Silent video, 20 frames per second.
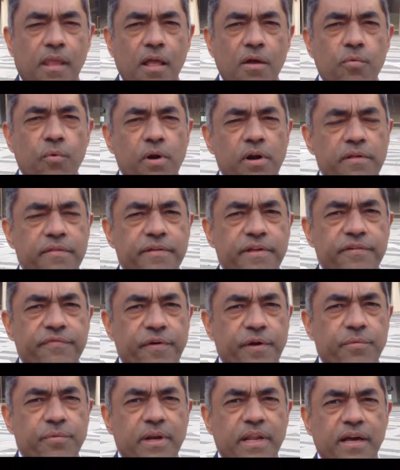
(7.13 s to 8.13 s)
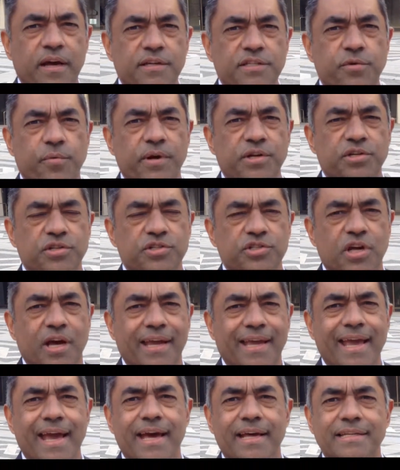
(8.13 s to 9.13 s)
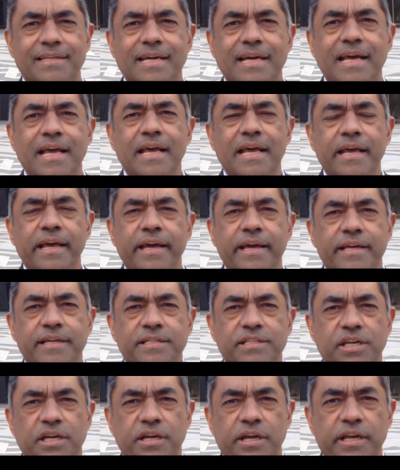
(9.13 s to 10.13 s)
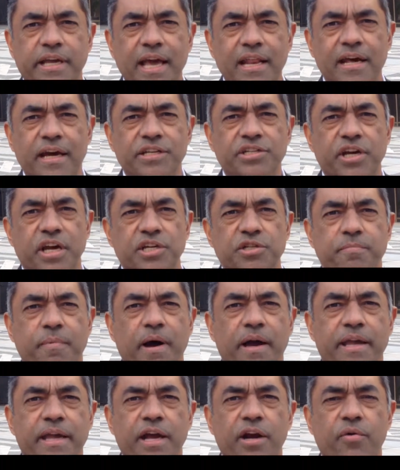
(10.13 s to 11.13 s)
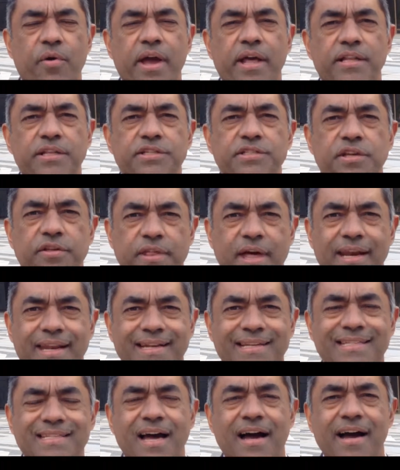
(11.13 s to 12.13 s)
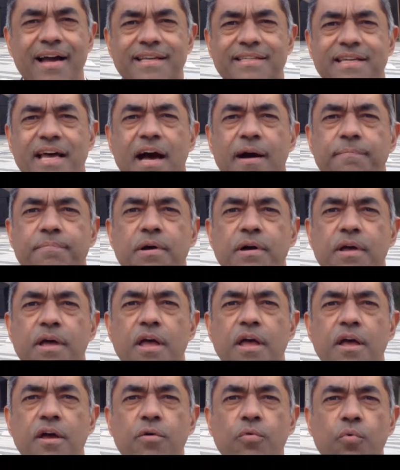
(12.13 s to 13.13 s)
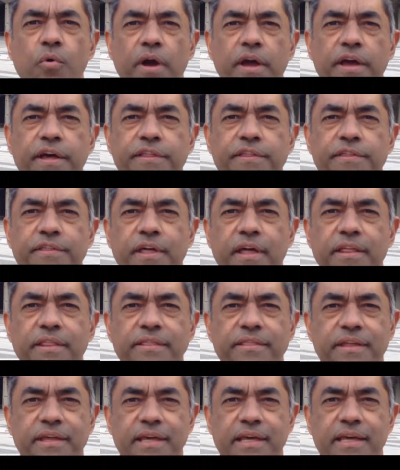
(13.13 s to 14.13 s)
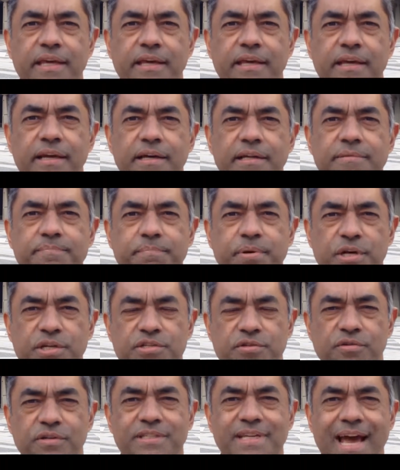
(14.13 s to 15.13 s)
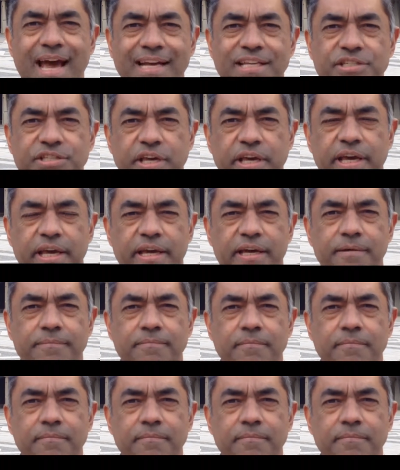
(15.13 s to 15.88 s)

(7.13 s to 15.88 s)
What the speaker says: One of the frequently asked questions I get is can I change my year end so that it ties up with the personal tax year?